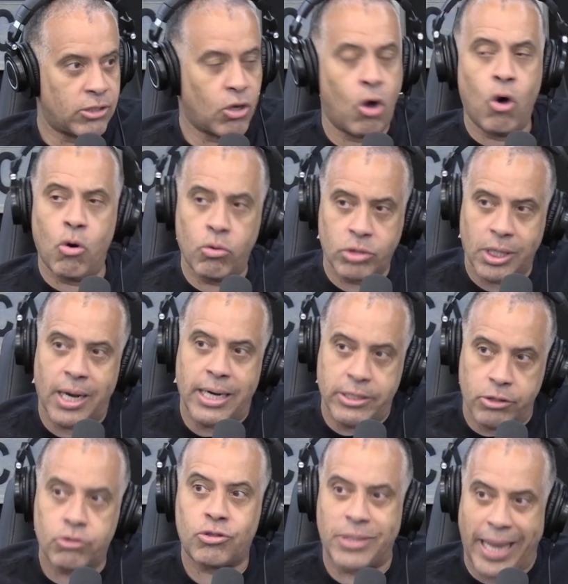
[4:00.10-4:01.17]
a whole to
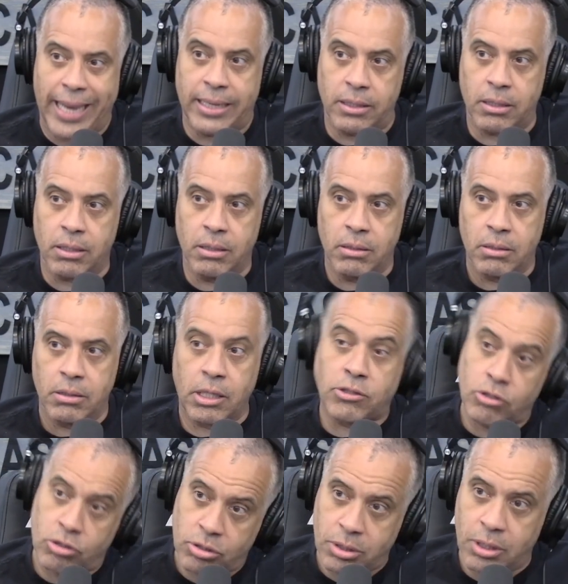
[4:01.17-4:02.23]
understand. Well,
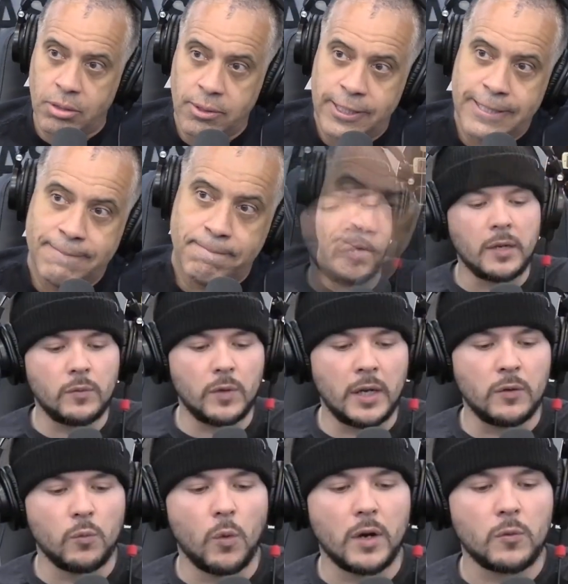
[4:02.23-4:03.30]
so so so in
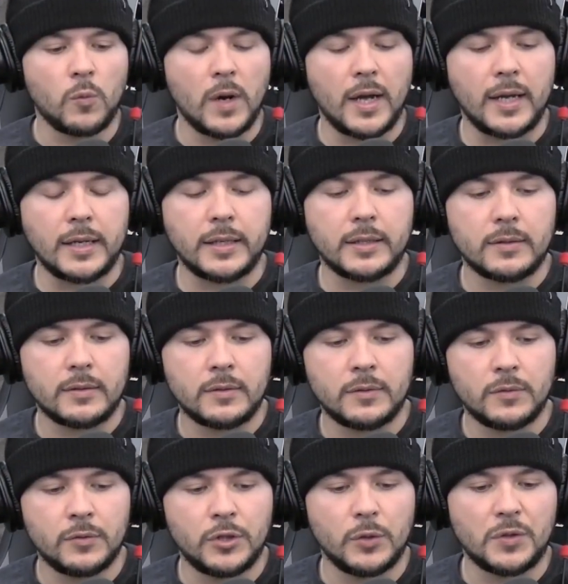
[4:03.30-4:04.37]
in what way
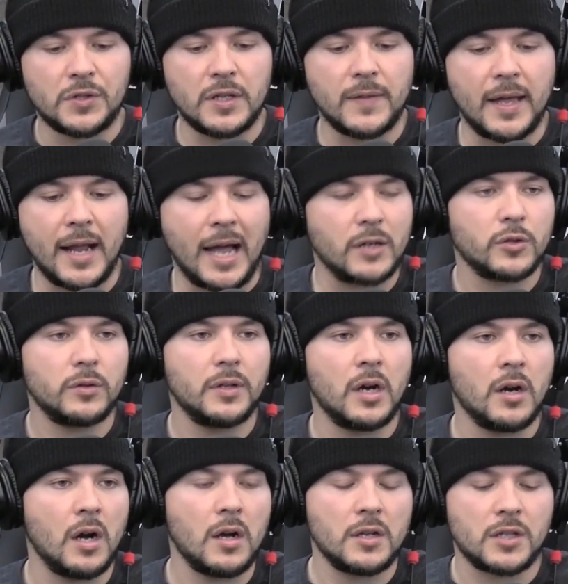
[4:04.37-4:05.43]
do you see that actually uh,
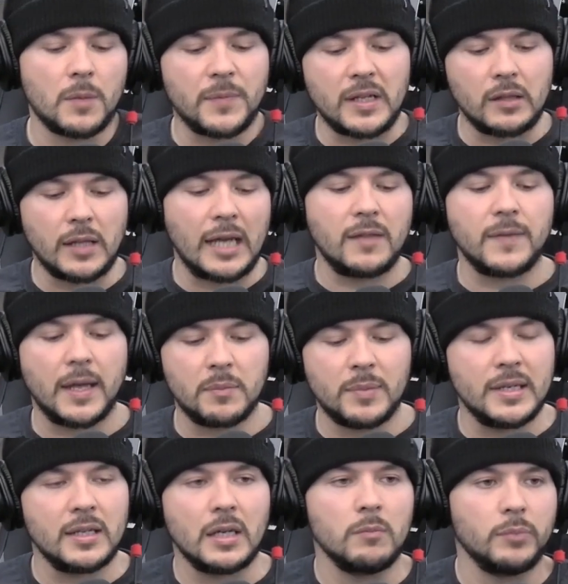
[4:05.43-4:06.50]
uh something like that
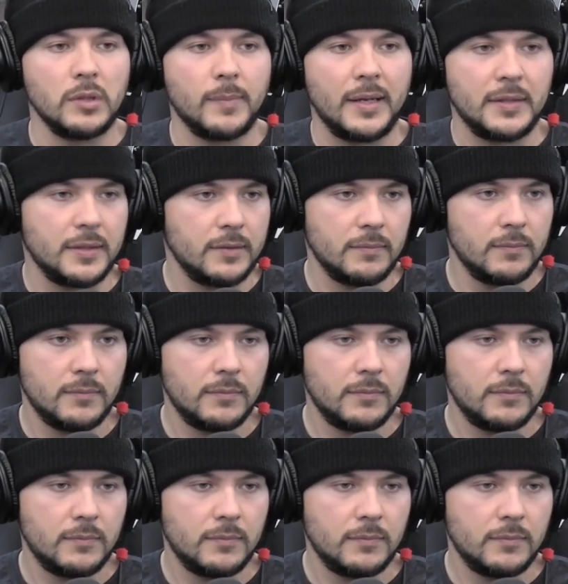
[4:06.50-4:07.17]
being implemented